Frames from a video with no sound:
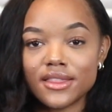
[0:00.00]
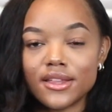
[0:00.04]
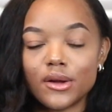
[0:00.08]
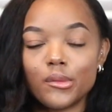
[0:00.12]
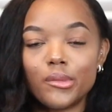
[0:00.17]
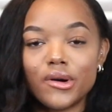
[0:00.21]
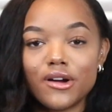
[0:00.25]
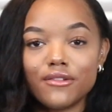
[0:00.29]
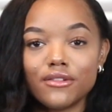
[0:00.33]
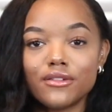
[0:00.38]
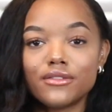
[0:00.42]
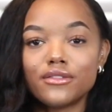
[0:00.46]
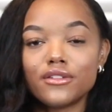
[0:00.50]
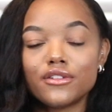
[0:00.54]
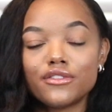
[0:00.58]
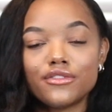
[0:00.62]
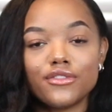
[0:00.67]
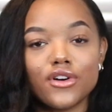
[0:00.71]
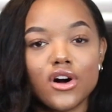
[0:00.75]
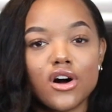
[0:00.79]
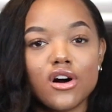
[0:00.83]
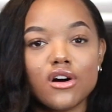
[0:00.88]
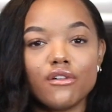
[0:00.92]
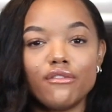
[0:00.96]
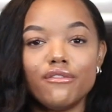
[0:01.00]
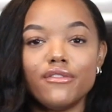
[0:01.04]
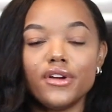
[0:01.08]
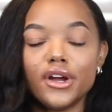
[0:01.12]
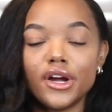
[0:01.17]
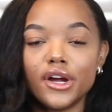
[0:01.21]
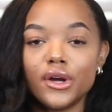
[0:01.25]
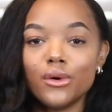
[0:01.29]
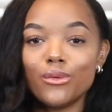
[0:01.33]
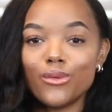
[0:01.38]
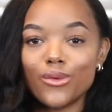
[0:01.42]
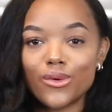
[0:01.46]
They're perfect for fall,
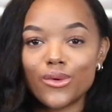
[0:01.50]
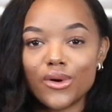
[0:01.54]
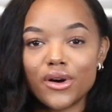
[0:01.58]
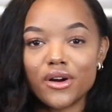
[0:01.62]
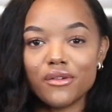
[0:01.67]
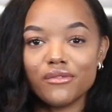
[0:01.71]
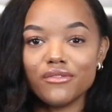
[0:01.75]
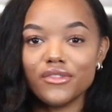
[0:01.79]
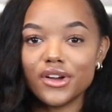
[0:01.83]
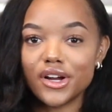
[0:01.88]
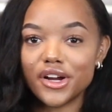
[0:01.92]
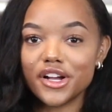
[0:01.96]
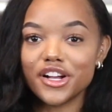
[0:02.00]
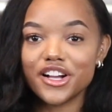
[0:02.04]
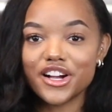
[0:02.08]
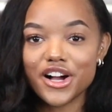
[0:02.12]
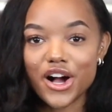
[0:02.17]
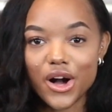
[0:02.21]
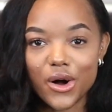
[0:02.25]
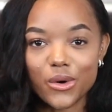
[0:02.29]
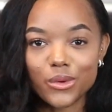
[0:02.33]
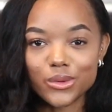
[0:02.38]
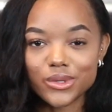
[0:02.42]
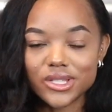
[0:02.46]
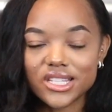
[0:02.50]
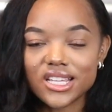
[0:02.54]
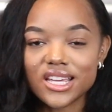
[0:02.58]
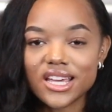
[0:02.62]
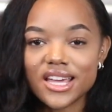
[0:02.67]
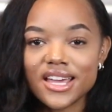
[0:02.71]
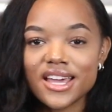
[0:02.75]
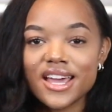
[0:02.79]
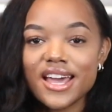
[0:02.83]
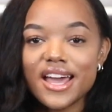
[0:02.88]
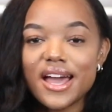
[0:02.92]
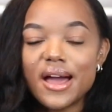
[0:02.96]
very warm, very
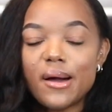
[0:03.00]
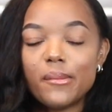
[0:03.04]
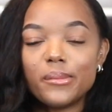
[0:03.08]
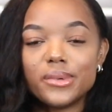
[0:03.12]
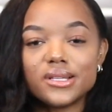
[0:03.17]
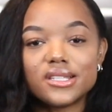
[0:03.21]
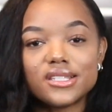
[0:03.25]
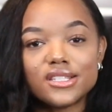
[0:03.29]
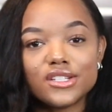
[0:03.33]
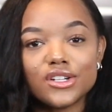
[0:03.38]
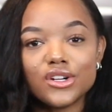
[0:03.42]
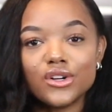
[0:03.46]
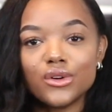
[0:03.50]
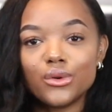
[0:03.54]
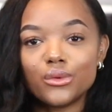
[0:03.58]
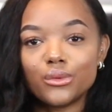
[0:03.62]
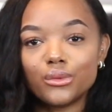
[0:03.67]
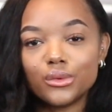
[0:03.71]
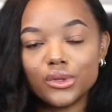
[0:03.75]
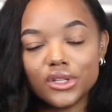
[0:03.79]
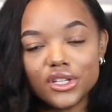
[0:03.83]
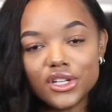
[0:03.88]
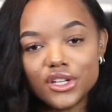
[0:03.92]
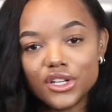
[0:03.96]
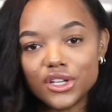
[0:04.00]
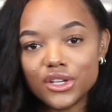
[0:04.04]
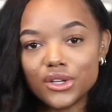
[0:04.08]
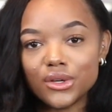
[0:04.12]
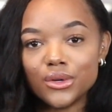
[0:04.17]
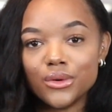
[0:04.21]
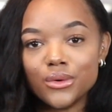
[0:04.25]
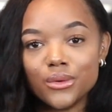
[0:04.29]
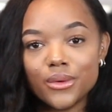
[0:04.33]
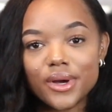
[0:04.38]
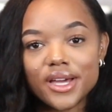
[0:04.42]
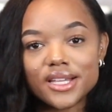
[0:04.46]
cozy, but still really
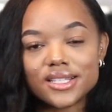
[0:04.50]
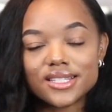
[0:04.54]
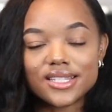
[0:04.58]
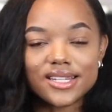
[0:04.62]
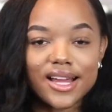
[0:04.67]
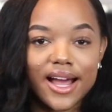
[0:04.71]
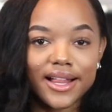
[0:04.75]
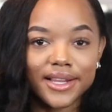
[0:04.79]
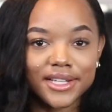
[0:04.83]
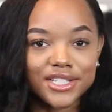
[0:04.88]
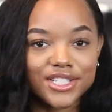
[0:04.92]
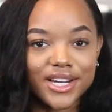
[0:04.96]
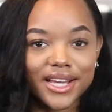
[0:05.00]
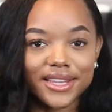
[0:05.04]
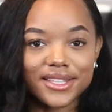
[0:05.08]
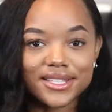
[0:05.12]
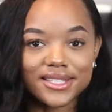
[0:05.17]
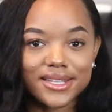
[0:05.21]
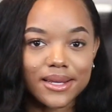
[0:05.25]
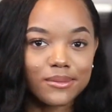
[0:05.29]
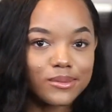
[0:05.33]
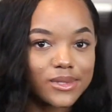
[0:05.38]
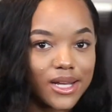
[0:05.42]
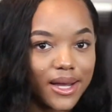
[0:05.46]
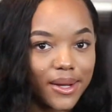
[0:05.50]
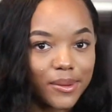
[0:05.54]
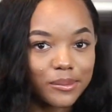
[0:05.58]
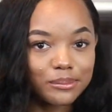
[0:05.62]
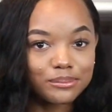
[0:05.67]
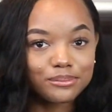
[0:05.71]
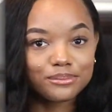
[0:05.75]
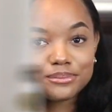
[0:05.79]
cute and stylish at the same time.